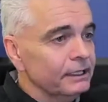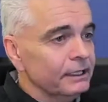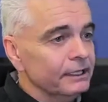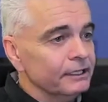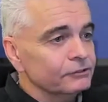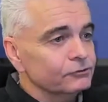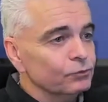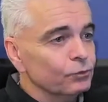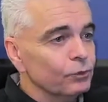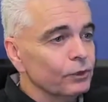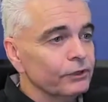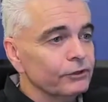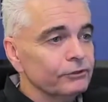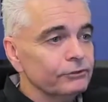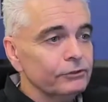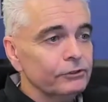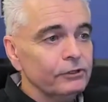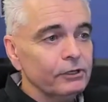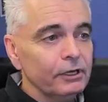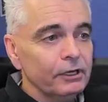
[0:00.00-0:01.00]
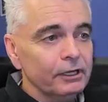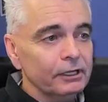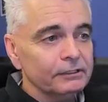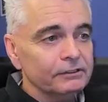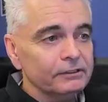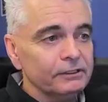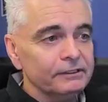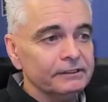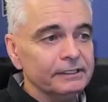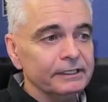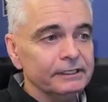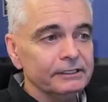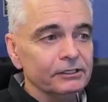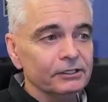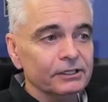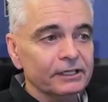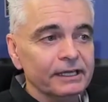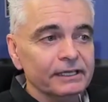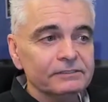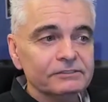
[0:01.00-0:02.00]
It's whether or not the dealer
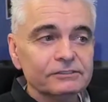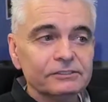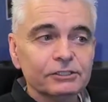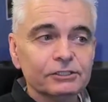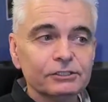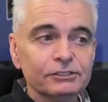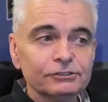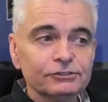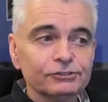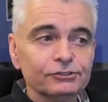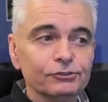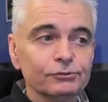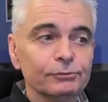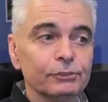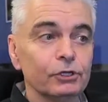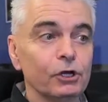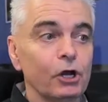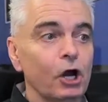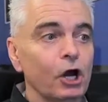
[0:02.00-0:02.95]
gets the consumer